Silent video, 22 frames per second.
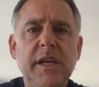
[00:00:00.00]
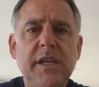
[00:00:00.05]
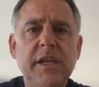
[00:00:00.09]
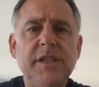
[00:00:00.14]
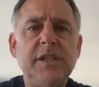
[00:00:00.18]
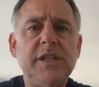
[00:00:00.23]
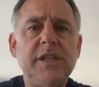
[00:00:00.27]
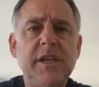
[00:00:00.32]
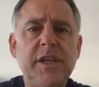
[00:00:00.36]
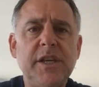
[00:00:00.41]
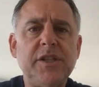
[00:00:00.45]

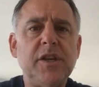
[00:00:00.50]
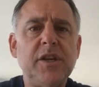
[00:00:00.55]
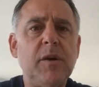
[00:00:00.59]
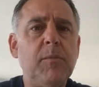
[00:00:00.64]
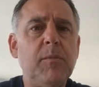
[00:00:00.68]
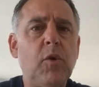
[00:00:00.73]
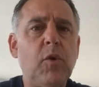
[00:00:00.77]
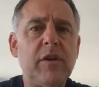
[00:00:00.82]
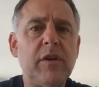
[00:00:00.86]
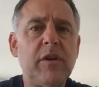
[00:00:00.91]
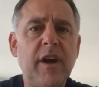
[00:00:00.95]
ECHL
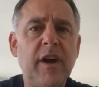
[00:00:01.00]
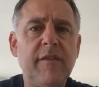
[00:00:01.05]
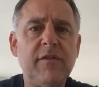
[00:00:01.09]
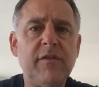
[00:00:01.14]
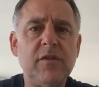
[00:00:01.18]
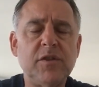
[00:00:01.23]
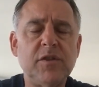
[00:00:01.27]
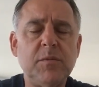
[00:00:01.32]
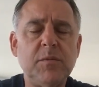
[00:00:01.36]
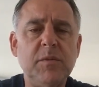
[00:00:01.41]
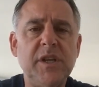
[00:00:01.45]
Board of
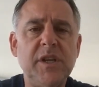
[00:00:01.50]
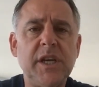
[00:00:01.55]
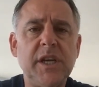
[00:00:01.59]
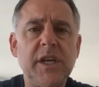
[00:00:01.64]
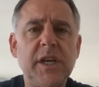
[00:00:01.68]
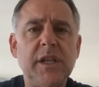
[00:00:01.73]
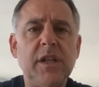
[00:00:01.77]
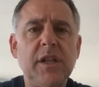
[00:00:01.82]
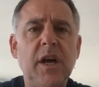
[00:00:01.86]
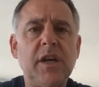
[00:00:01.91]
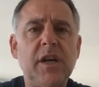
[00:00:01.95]
Governors meeting
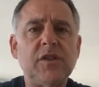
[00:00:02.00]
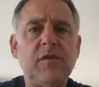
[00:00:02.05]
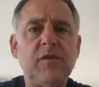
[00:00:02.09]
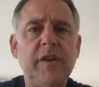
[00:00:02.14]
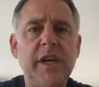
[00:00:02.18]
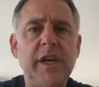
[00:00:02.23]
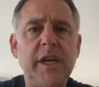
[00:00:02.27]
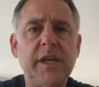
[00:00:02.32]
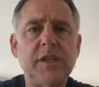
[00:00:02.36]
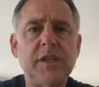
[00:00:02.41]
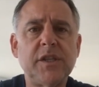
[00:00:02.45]
in Las
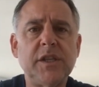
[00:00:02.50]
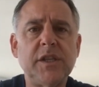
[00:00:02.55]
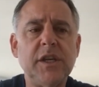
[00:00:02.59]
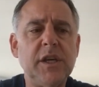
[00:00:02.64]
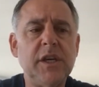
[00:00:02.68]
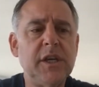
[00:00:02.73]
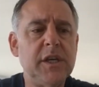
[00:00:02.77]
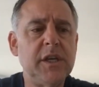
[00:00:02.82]
Vegas